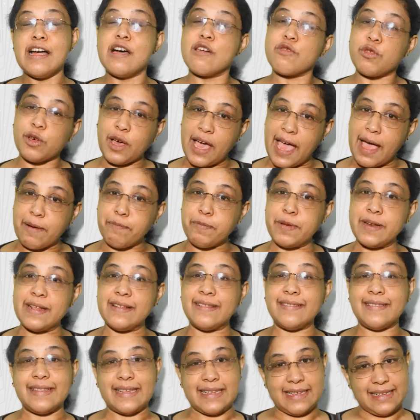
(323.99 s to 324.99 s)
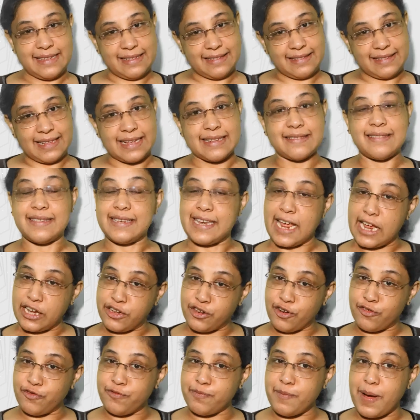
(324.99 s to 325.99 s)
So, happiness is a
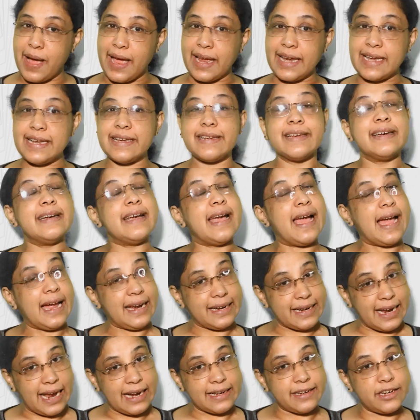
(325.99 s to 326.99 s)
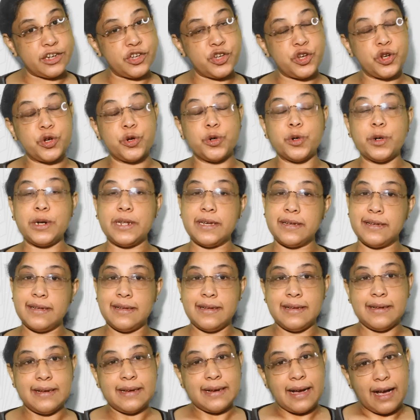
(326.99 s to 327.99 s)
state of mind, an attitude,
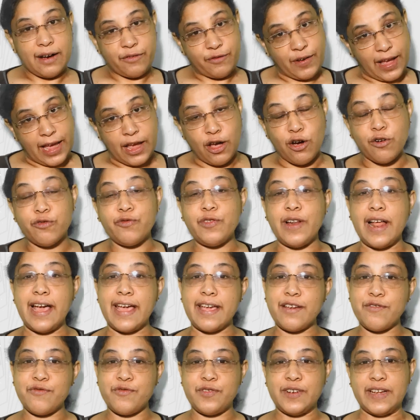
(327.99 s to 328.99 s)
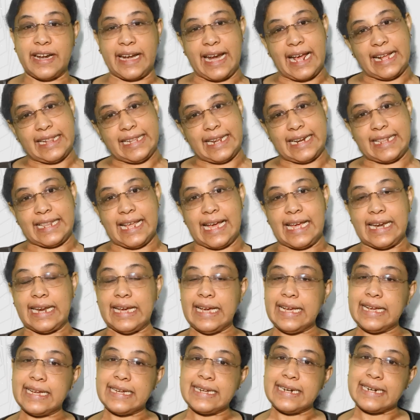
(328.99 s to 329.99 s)
a way of life rather than a
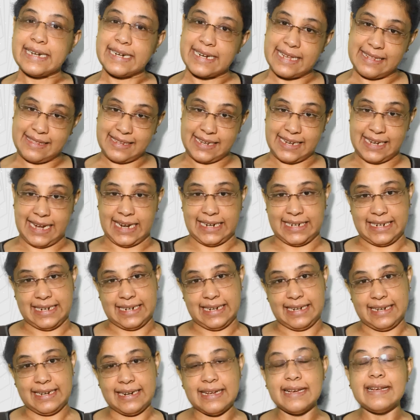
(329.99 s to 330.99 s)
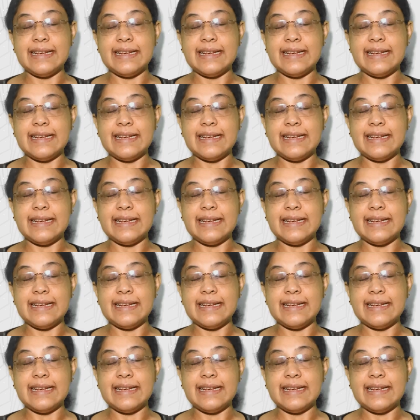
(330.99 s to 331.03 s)
destination.